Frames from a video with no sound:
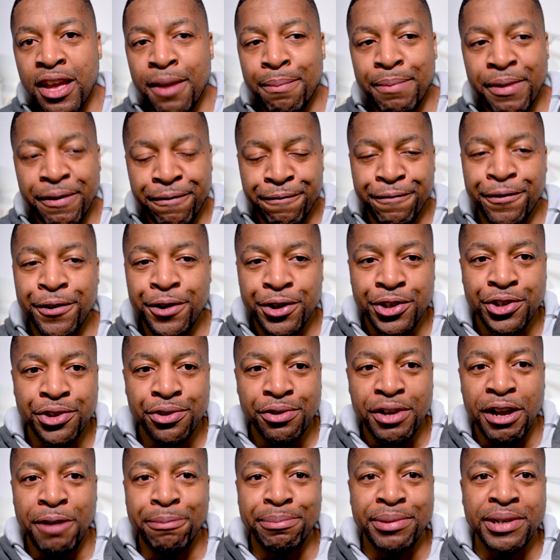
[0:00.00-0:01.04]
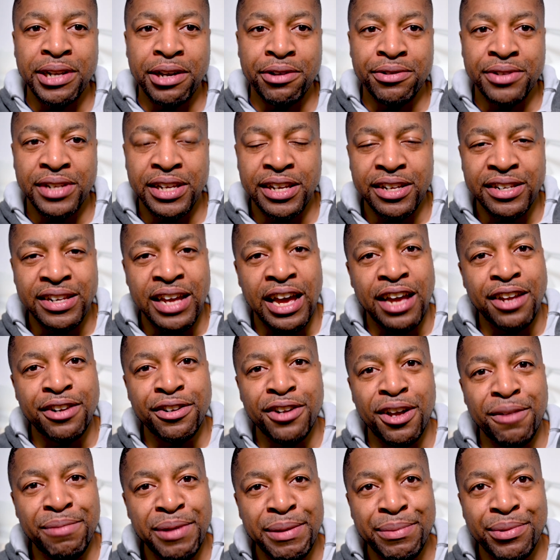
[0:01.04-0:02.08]
before you upload it. Like, a
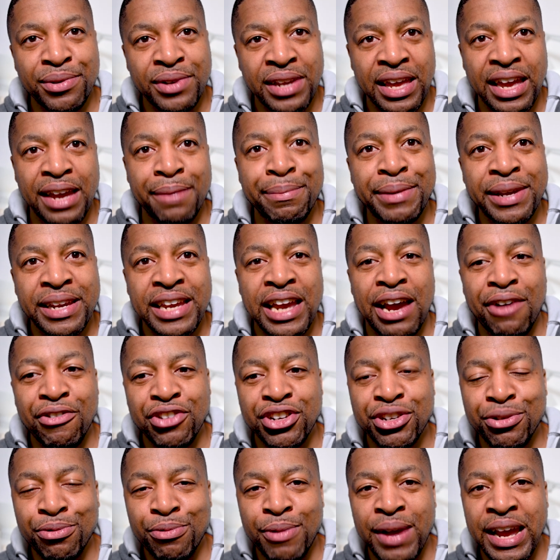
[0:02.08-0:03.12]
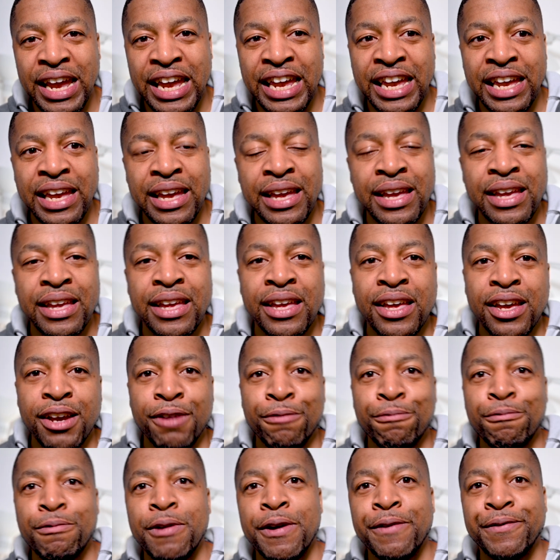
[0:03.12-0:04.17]
lot of people get a bit carried away
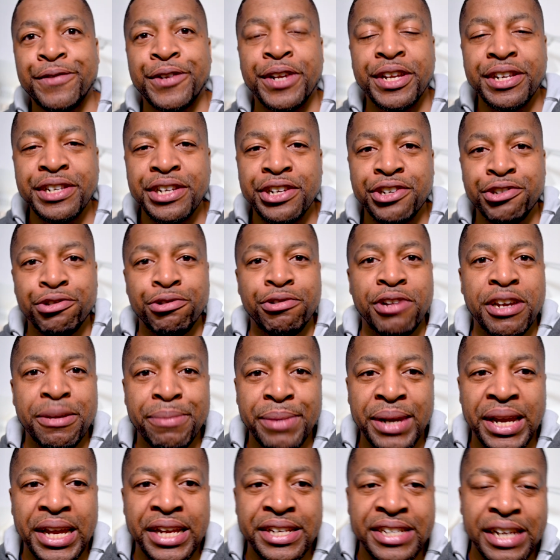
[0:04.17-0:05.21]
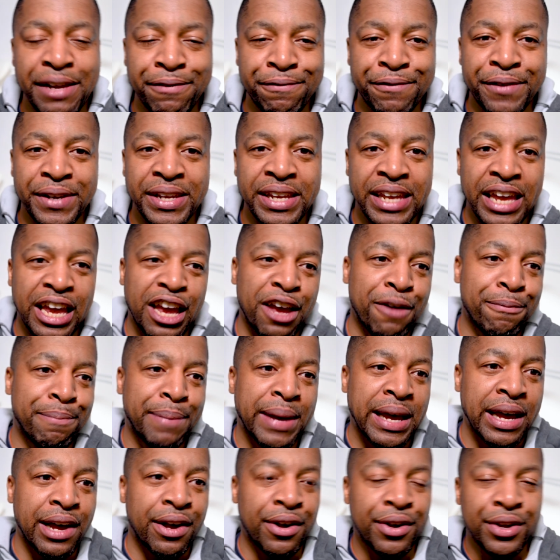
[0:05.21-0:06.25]
with the initial image and forget
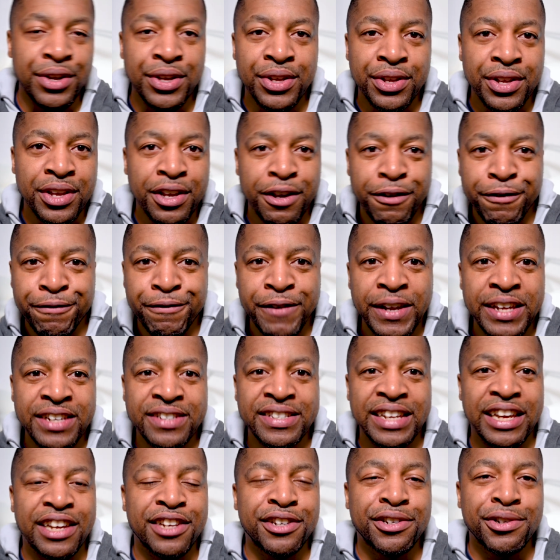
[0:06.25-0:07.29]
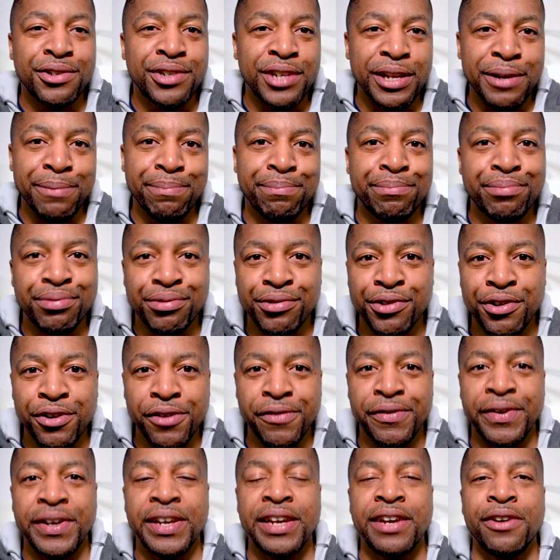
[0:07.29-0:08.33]
about things they can do to
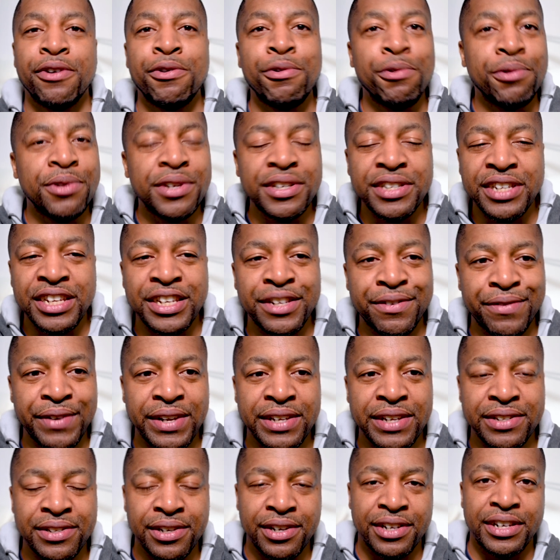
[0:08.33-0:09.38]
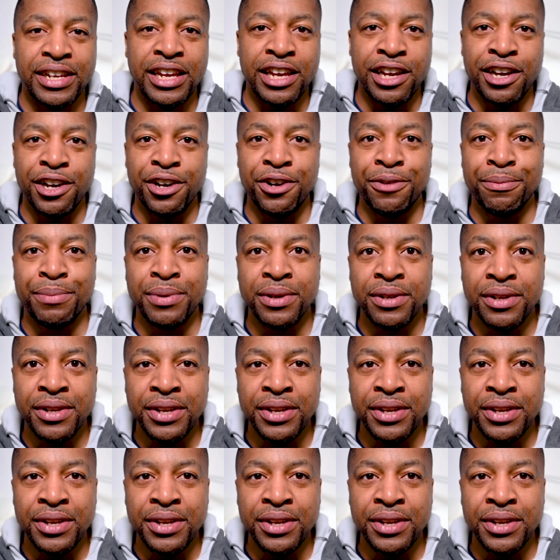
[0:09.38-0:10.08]
improve it. All of these things are going to help